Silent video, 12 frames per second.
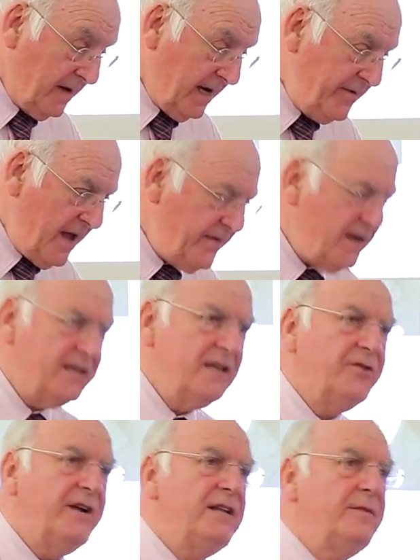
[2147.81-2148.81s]
And then this
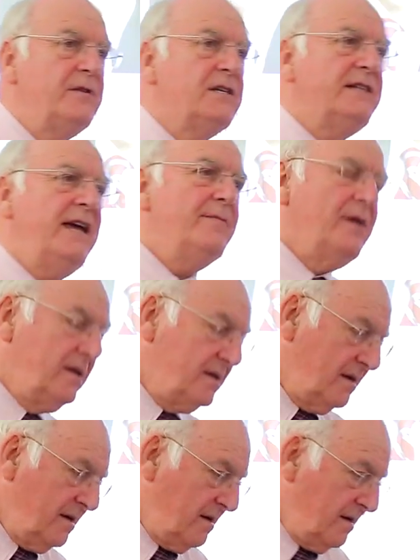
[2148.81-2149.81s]
incredible
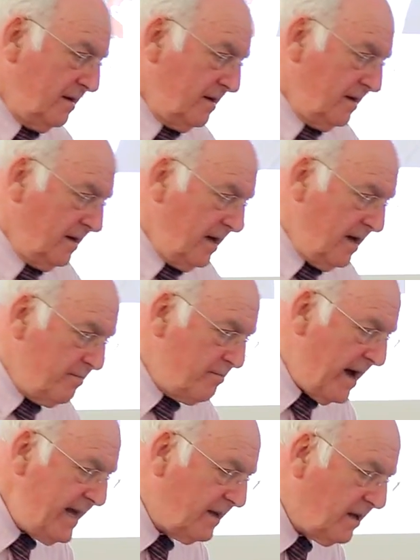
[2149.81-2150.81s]
statement: it
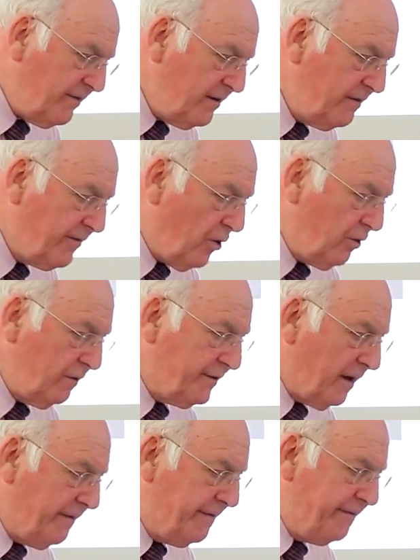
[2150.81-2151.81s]
might have
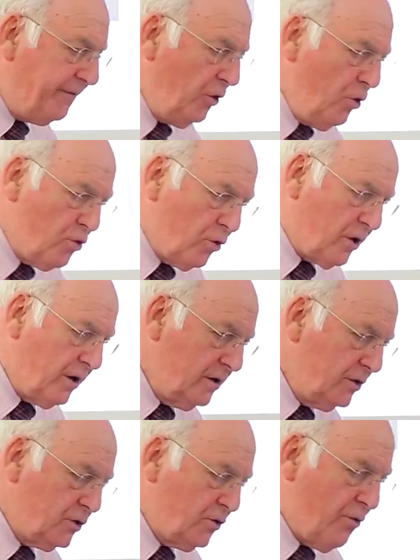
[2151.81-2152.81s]
involved a fluke
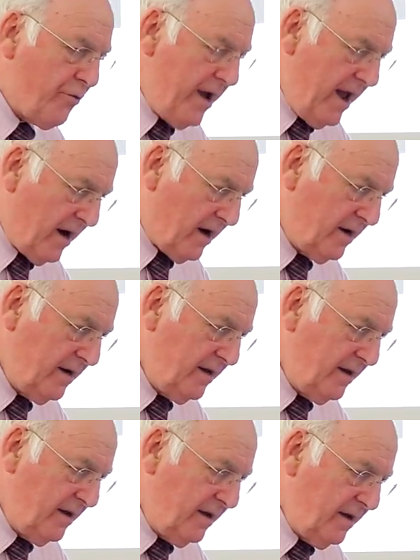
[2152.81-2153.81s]
so rare
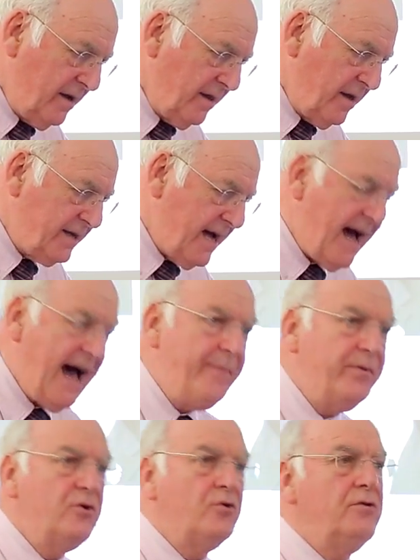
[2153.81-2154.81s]
that it
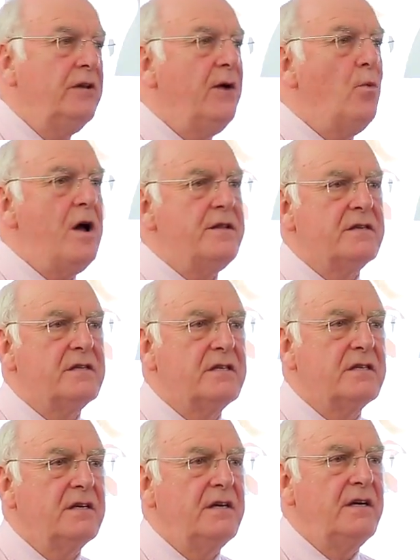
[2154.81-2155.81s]
happened only
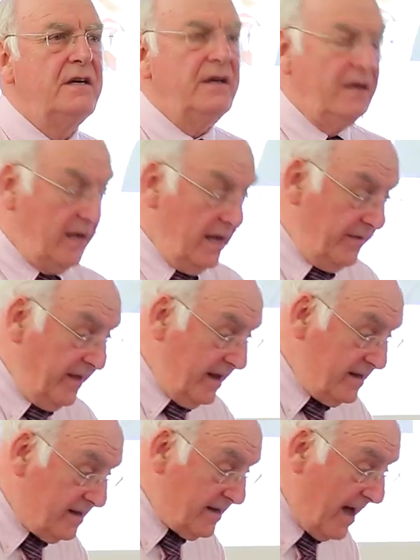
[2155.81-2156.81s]
once in the
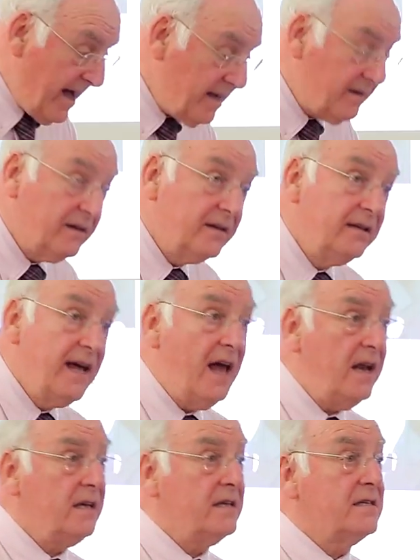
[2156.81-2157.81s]
entire
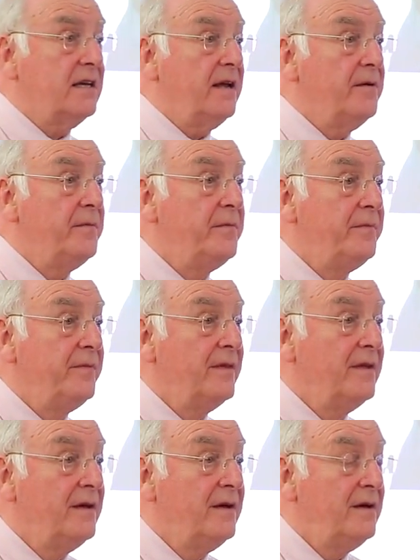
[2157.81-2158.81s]
galaxy.
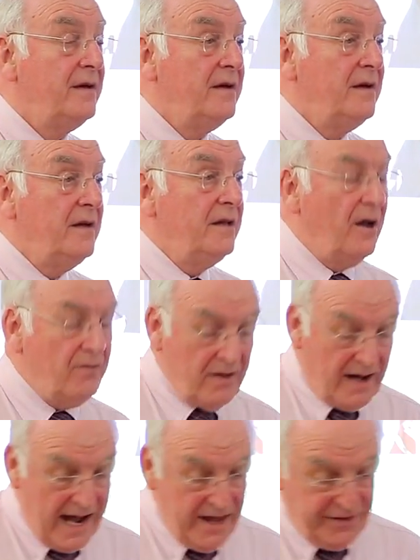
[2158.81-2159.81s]
Now, I